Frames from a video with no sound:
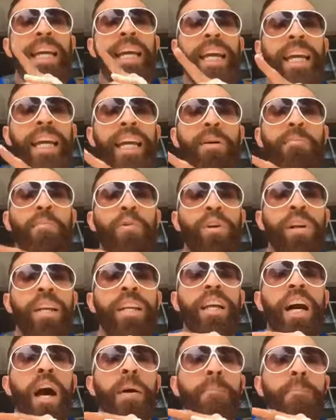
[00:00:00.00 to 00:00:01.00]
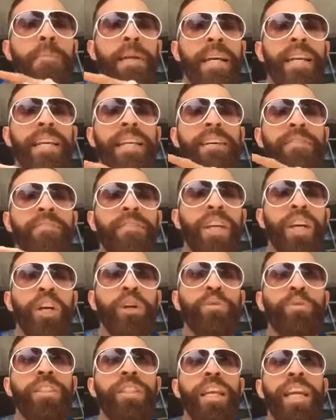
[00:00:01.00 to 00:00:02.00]
It got more than 1 million
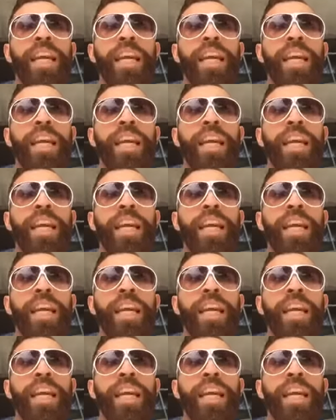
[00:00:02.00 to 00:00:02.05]
views